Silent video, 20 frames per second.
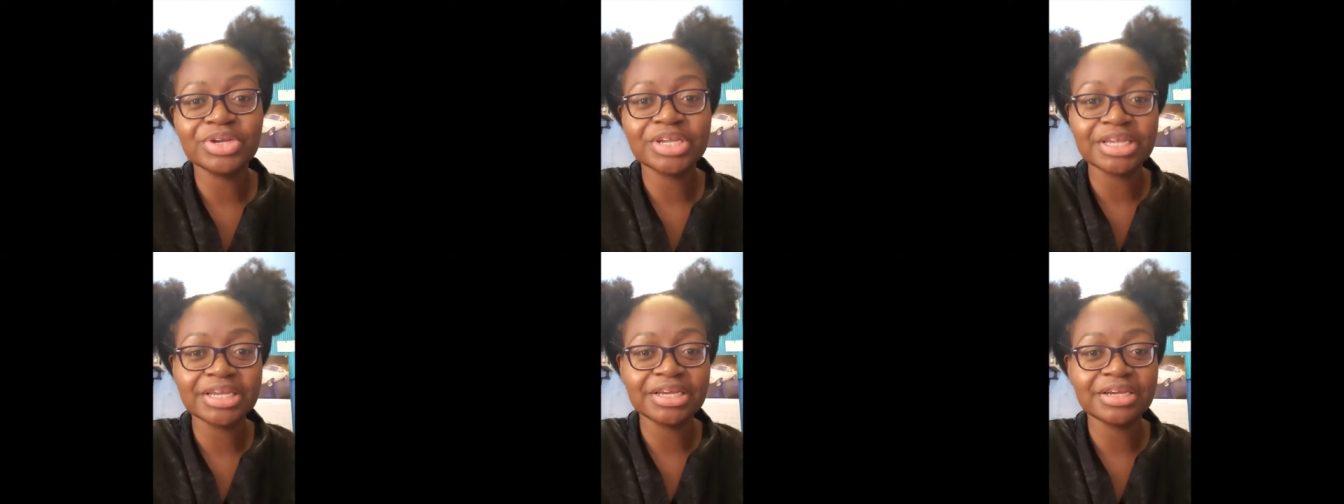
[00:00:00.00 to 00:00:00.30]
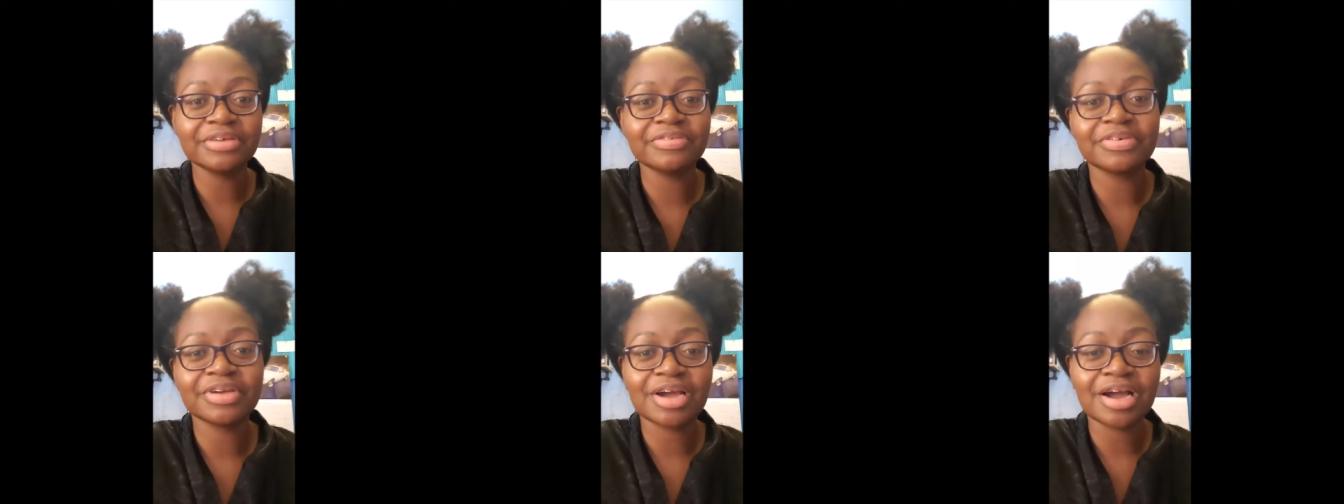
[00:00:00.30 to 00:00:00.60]

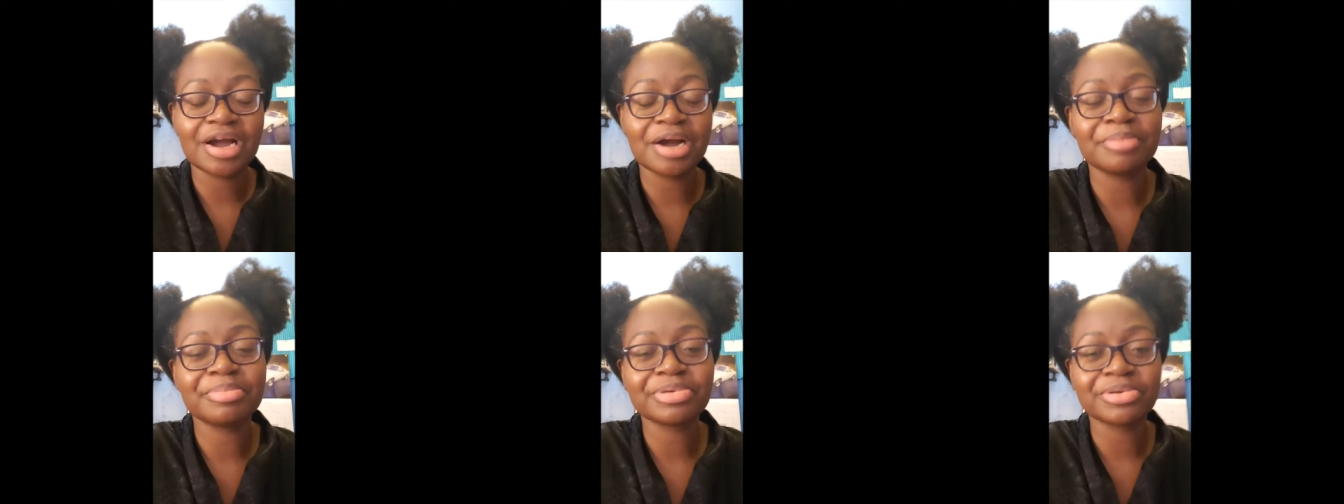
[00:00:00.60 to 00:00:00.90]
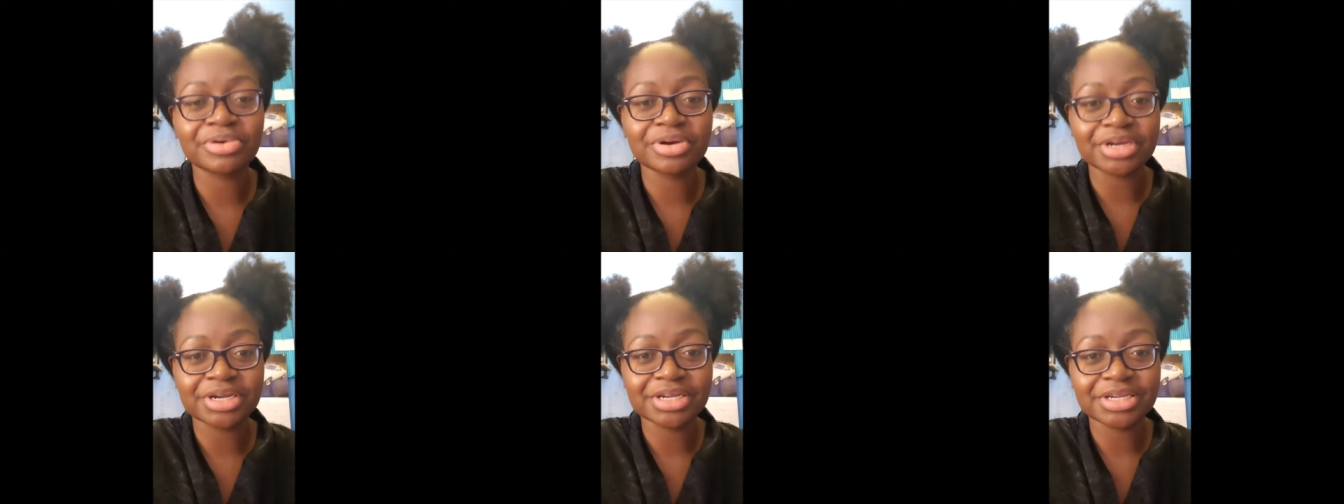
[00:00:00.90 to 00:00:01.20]
give God
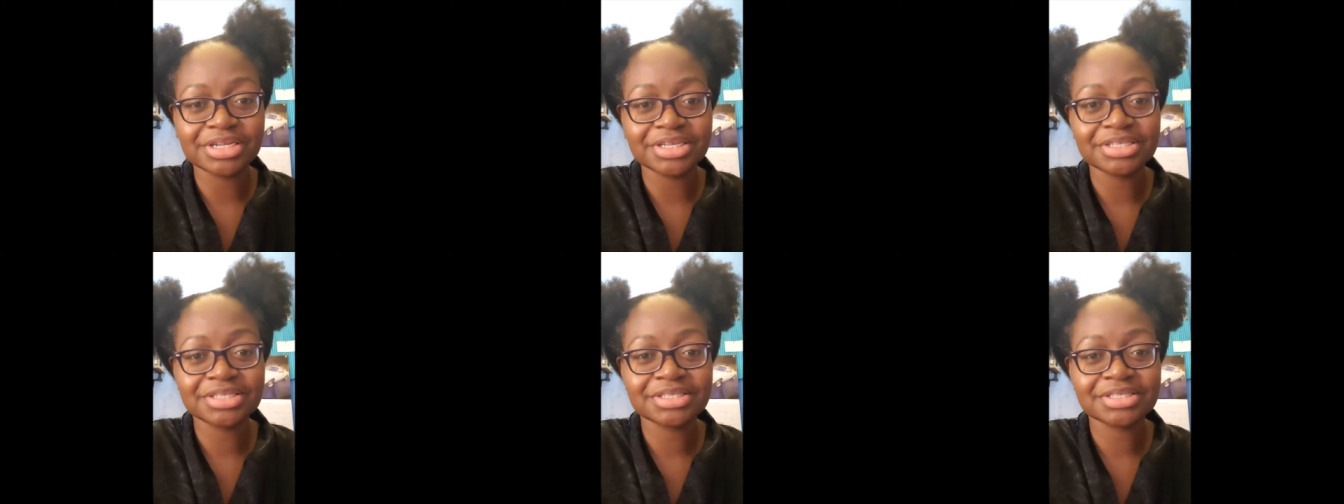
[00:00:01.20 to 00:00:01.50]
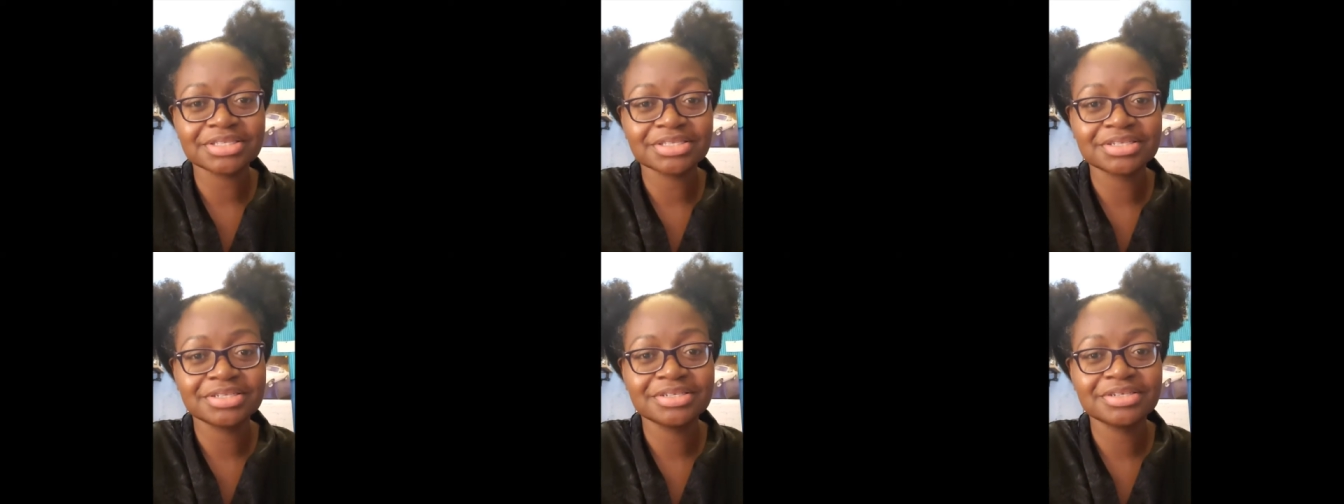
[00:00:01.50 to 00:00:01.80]

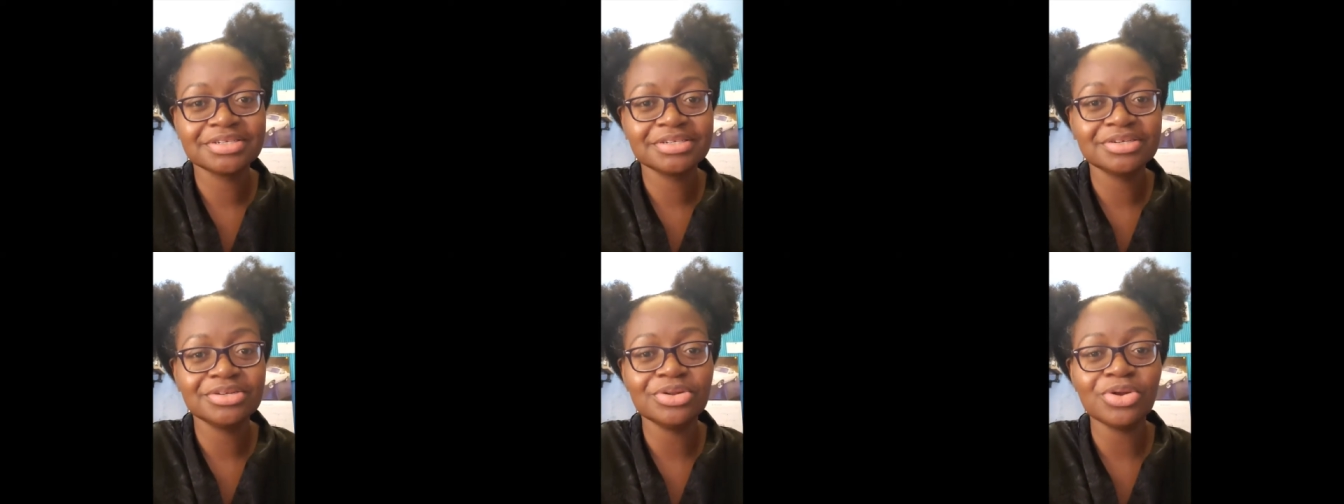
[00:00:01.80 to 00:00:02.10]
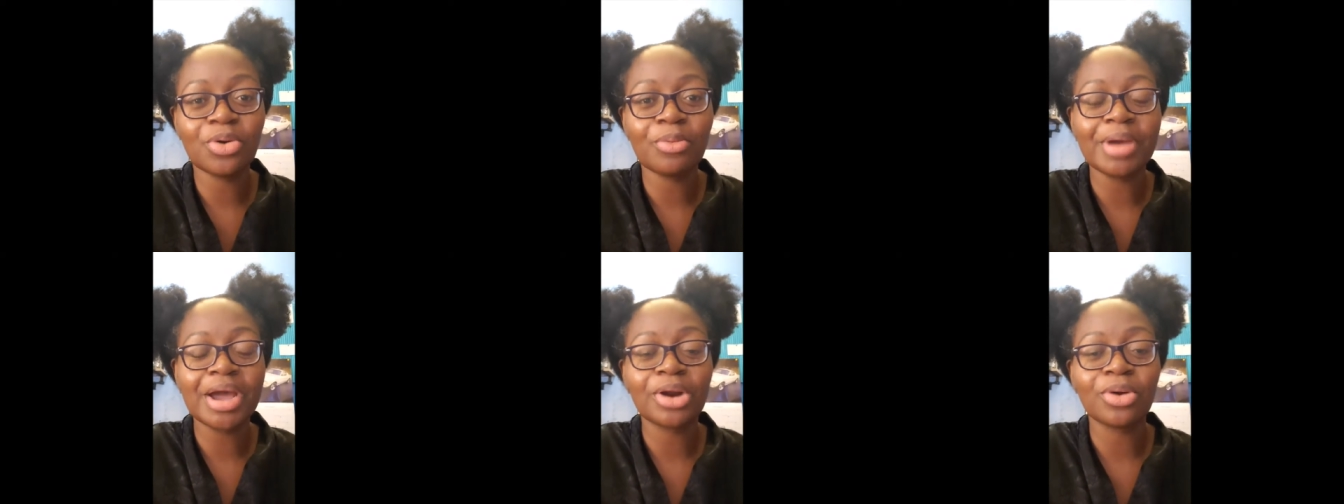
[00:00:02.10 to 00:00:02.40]
praise.
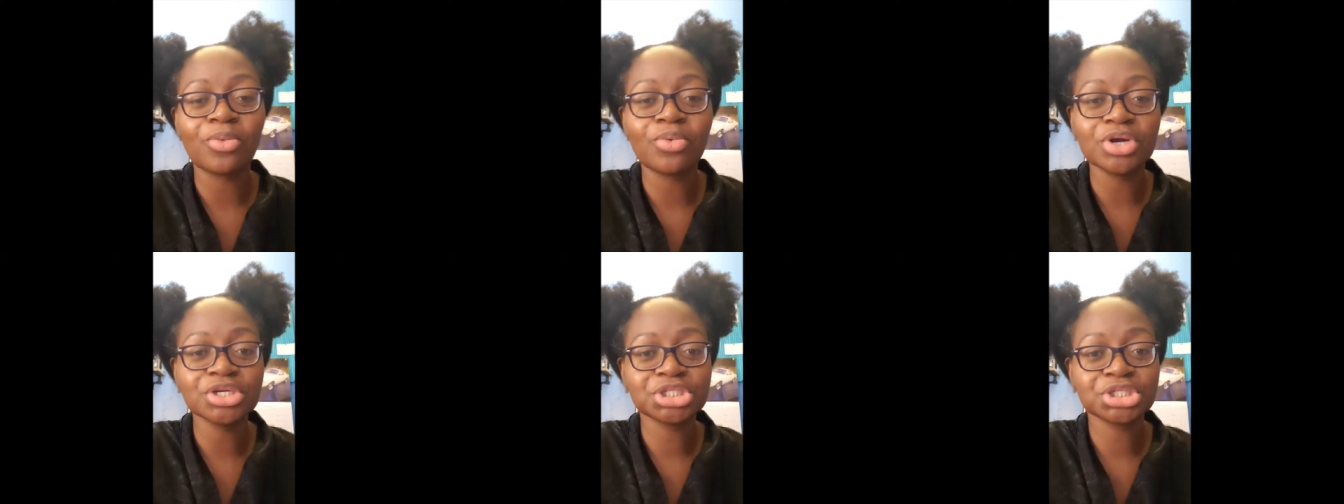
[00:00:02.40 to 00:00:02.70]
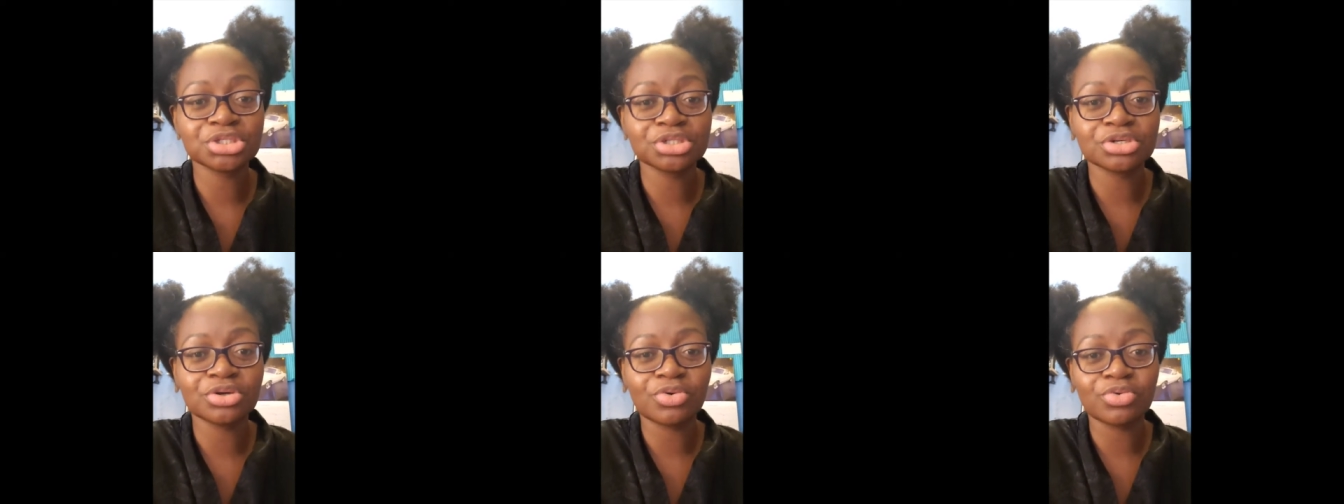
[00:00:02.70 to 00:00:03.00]
No matter what
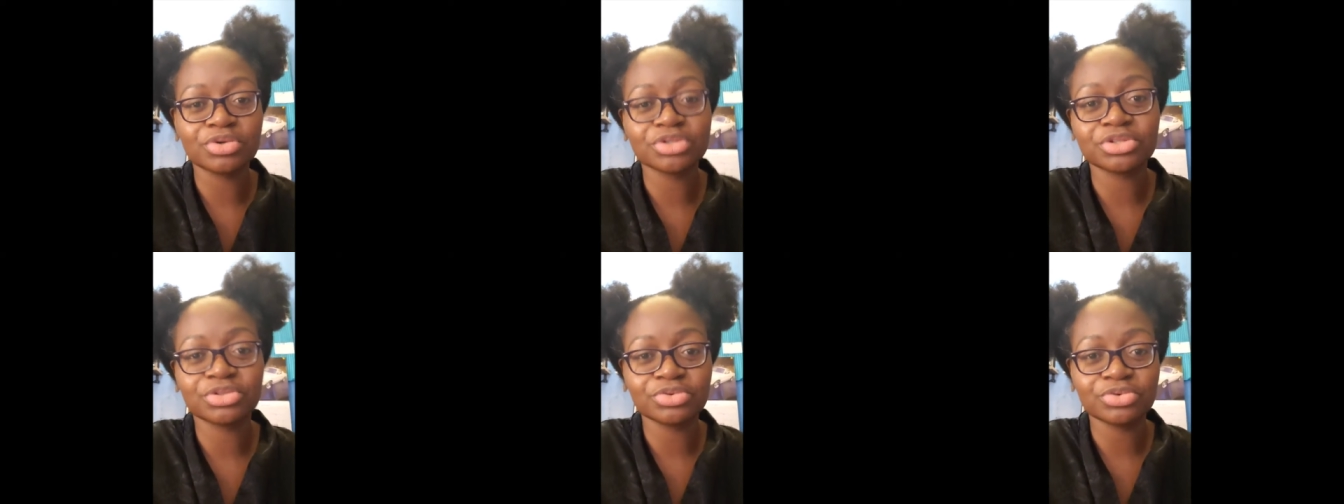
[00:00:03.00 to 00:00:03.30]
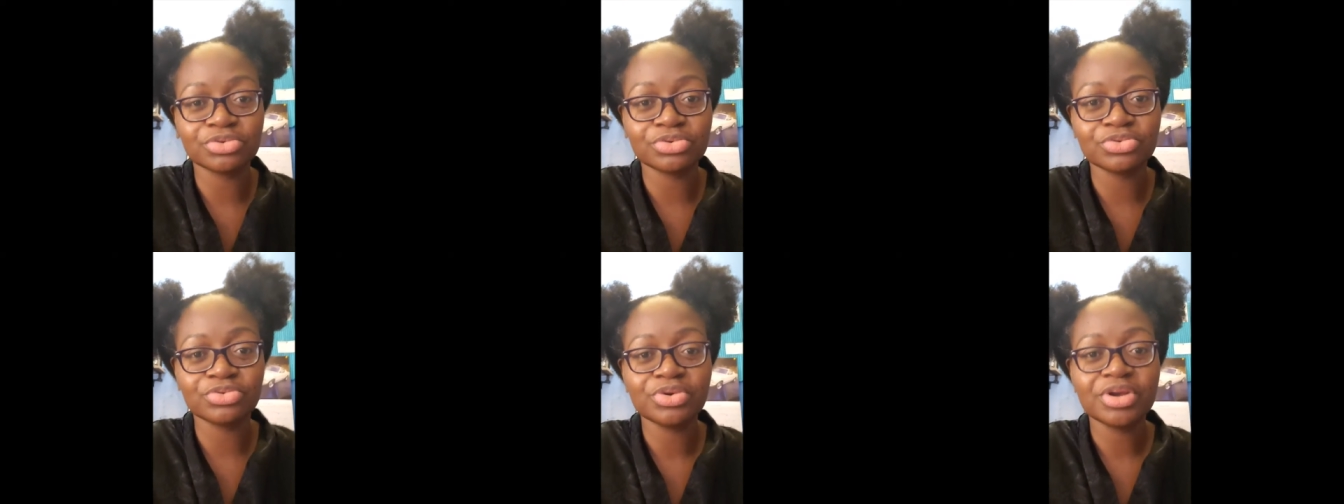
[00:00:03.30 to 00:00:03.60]
you're going
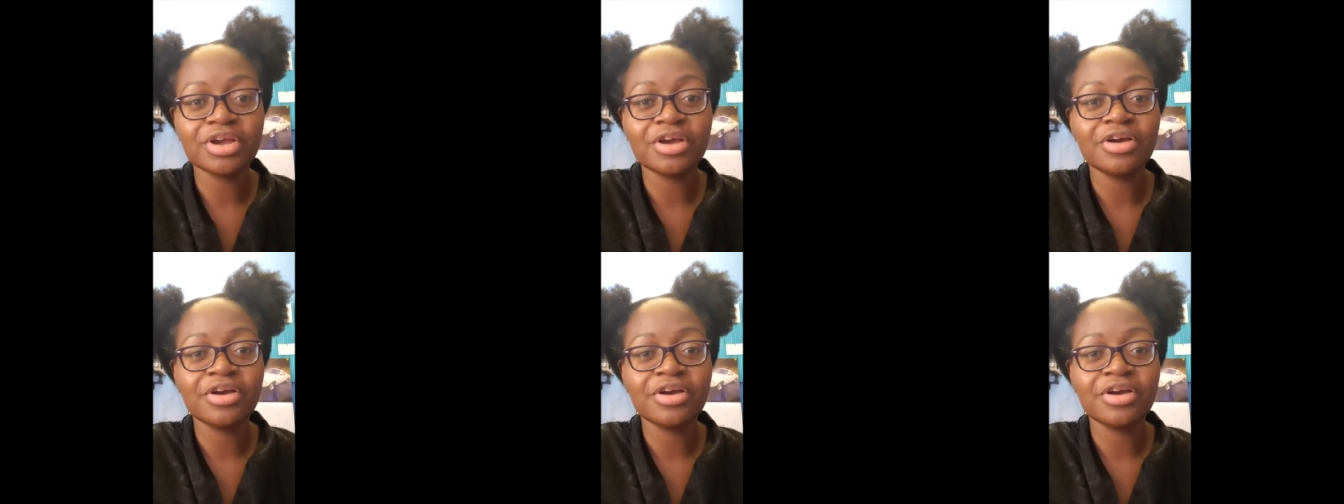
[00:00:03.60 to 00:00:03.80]
through,